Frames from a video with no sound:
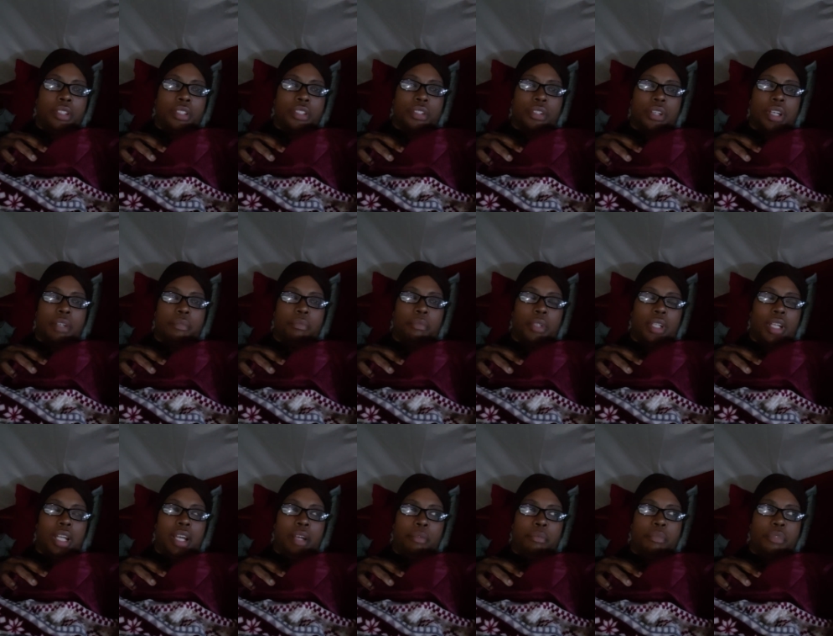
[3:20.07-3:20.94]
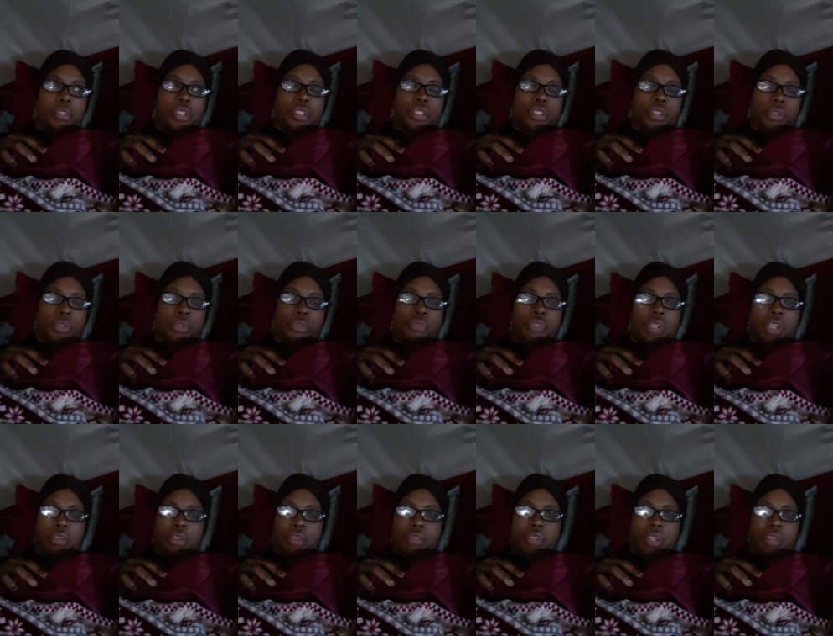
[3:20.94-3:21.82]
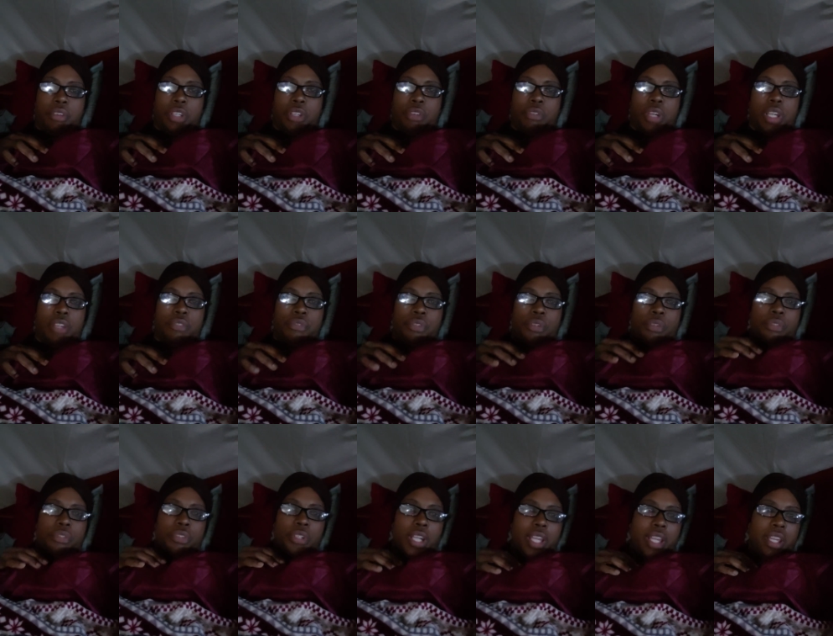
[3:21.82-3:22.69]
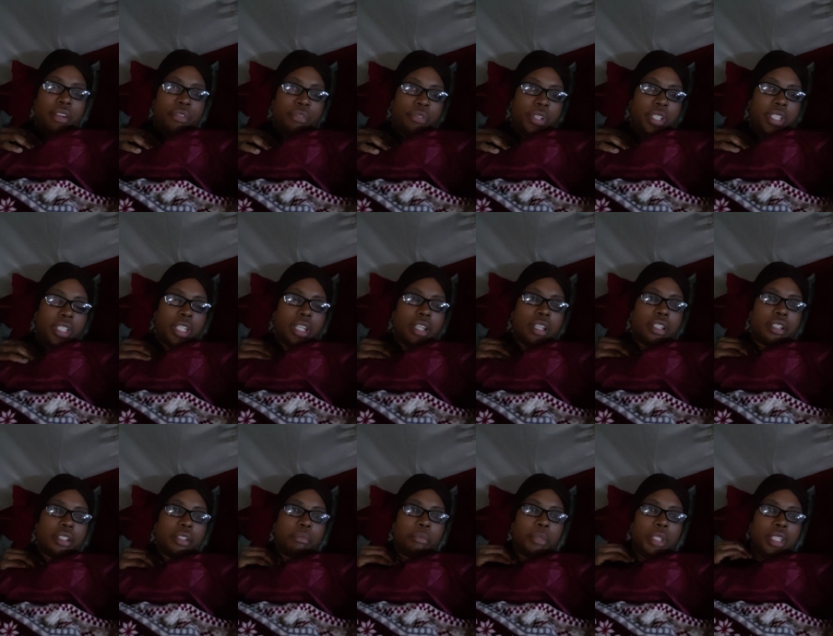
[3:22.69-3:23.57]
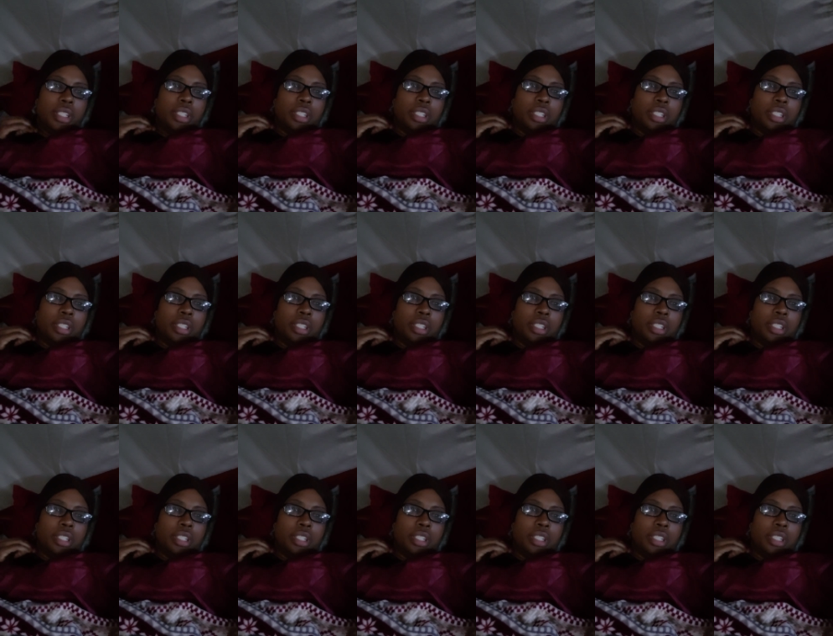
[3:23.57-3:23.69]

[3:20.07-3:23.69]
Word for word: So I'm I'm so very very grateful for every time,